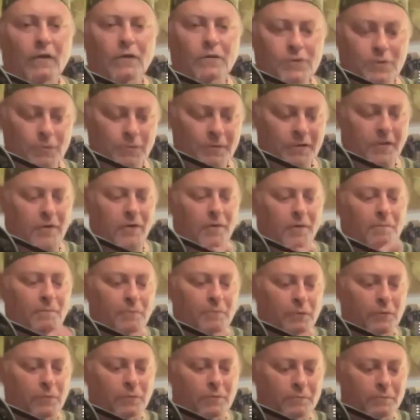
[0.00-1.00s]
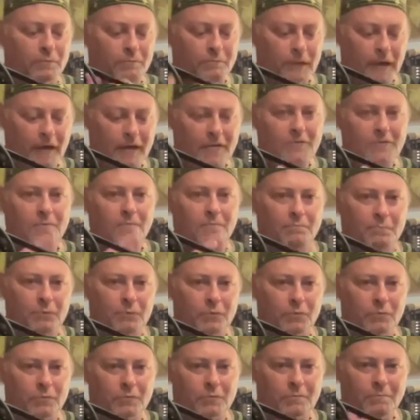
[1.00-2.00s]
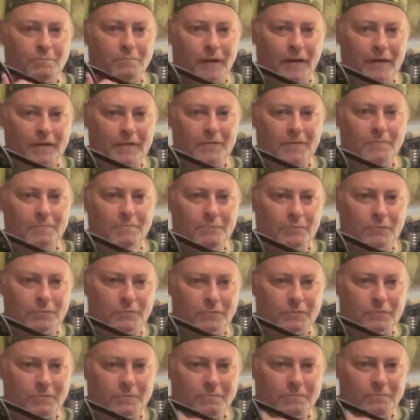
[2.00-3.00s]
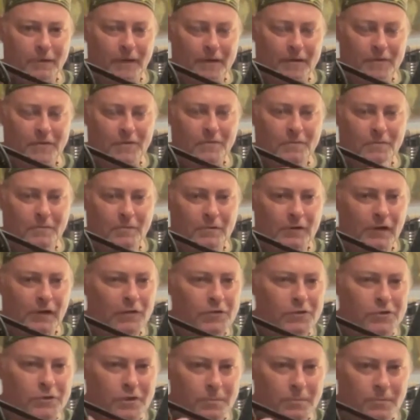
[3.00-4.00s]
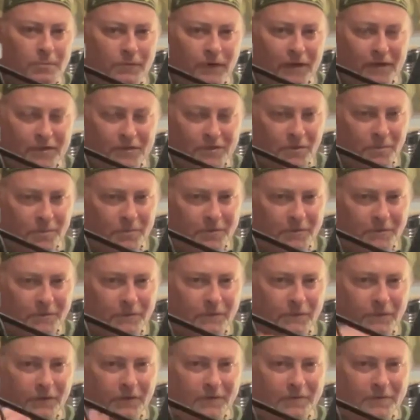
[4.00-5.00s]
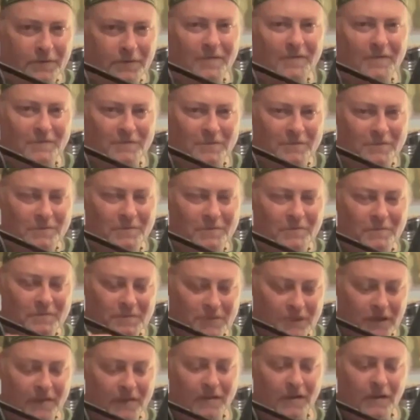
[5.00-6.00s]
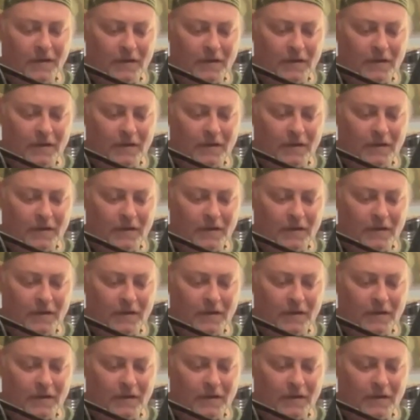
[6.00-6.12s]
So we can go boom, bat, boom, bat, boom, bat. And I'll just improvise something for fun. Da, boom, da.